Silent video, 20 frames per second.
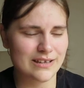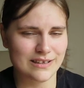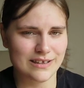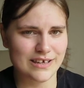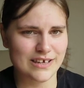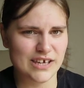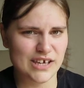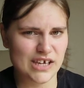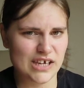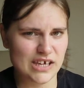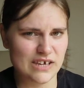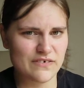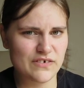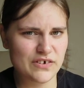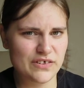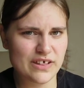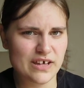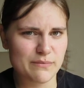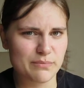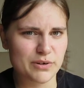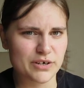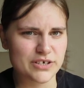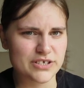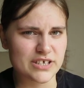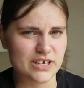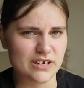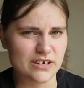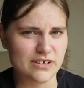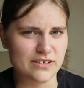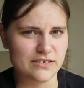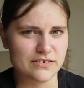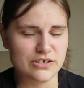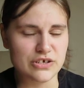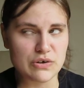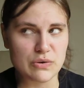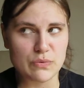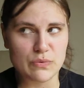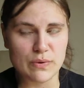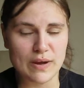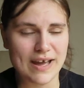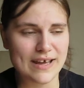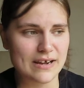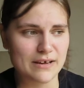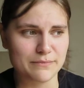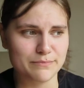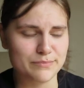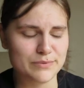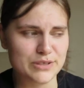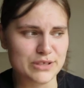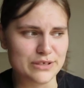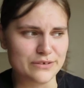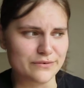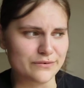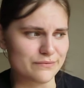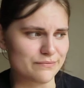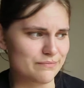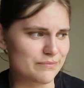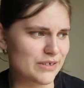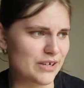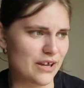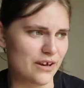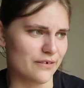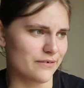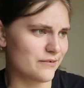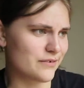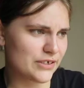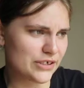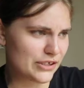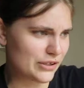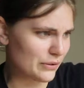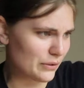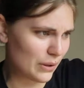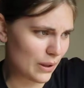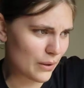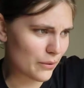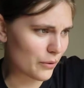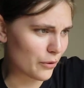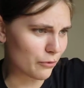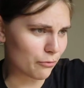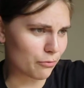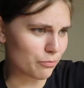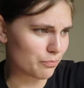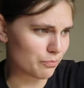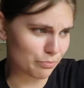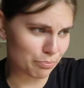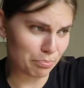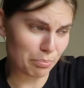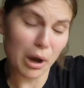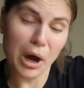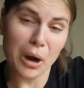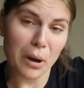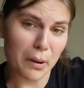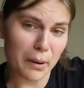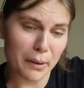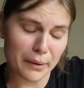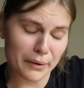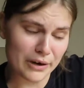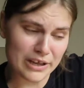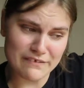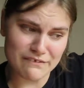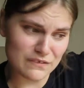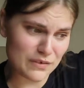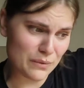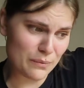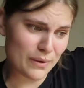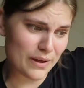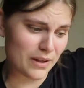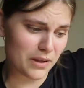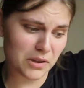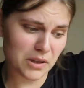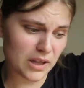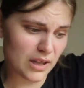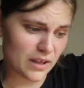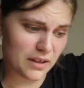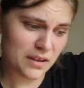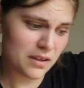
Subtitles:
Like, if you're that person and you head up to, you know, your local bar, if you will,